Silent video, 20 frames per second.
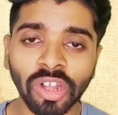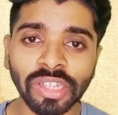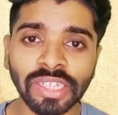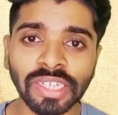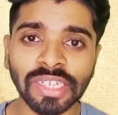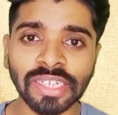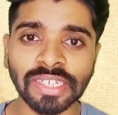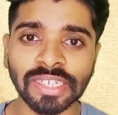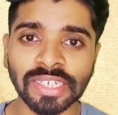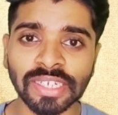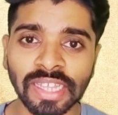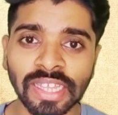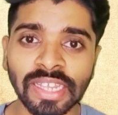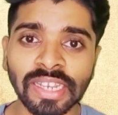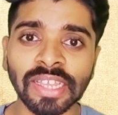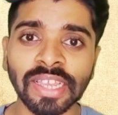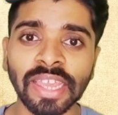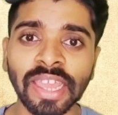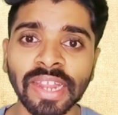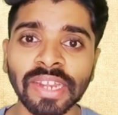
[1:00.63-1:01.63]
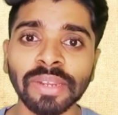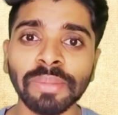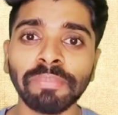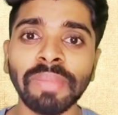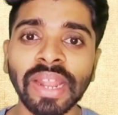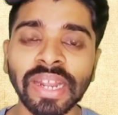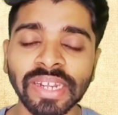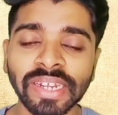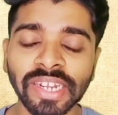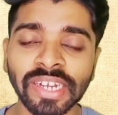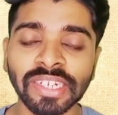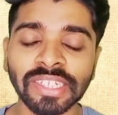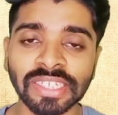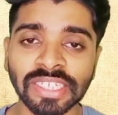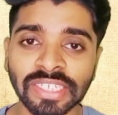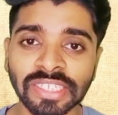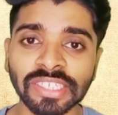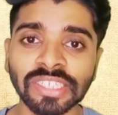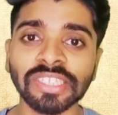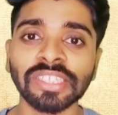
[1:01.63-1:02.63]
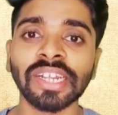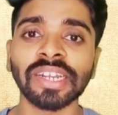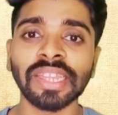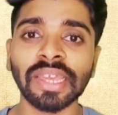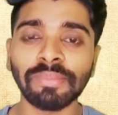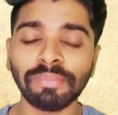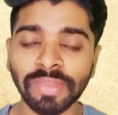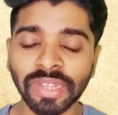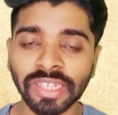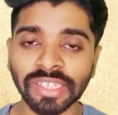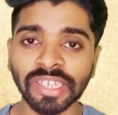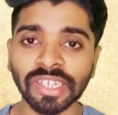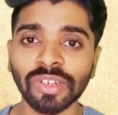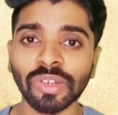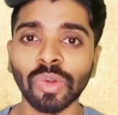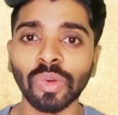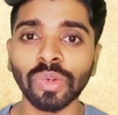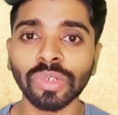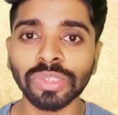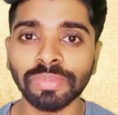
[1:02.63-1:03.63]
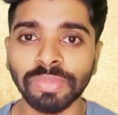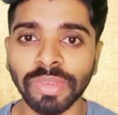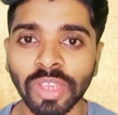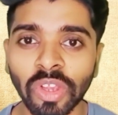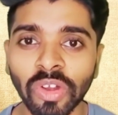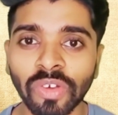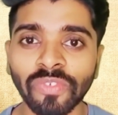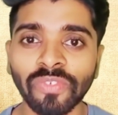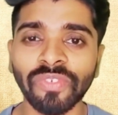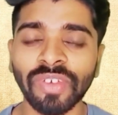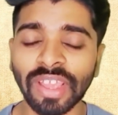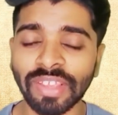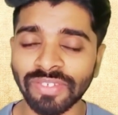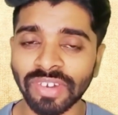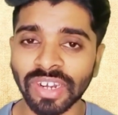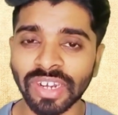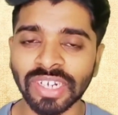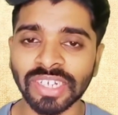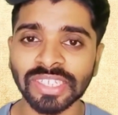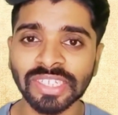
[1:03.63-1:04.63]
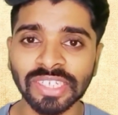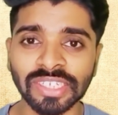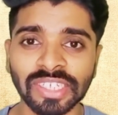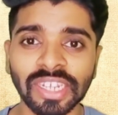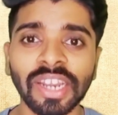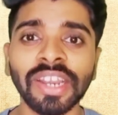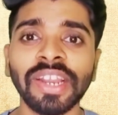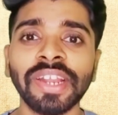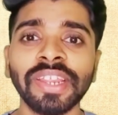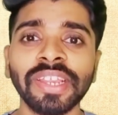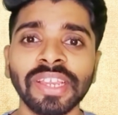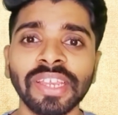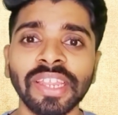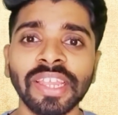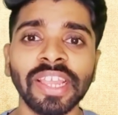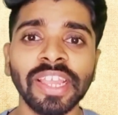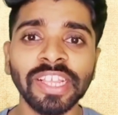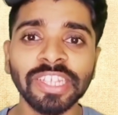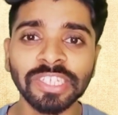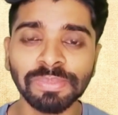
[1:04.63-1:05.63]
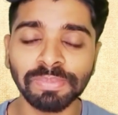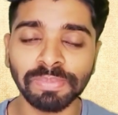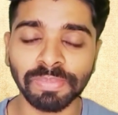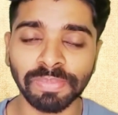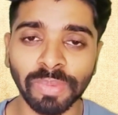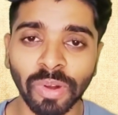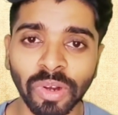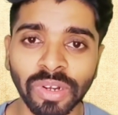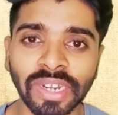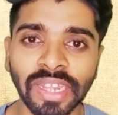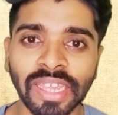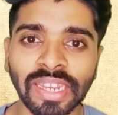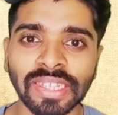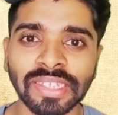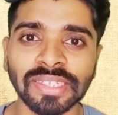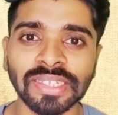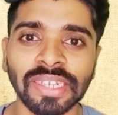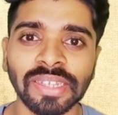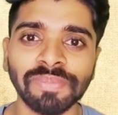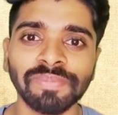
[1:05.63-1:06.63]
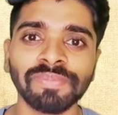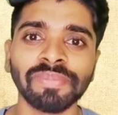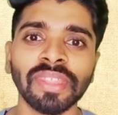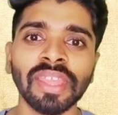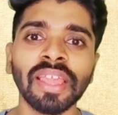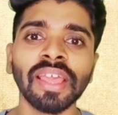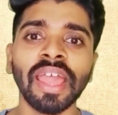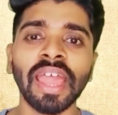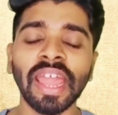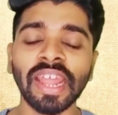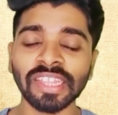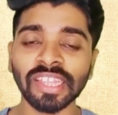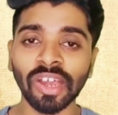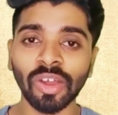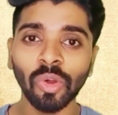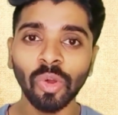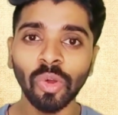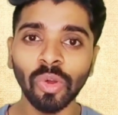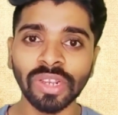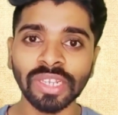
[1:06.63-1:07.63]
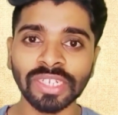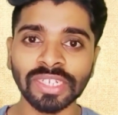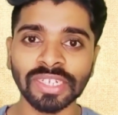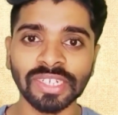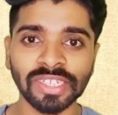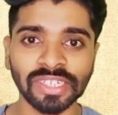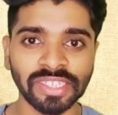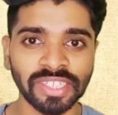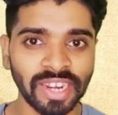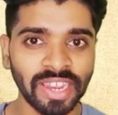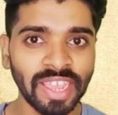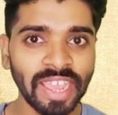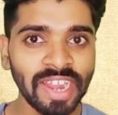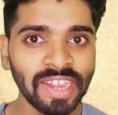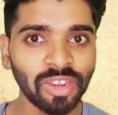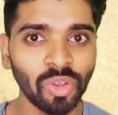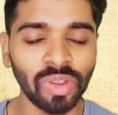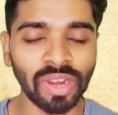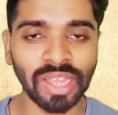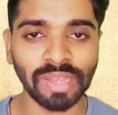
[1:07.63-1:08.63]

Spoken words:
all the steel get melted since the temperature goes beyond 500-600 degrees spontaneously and the whole structure get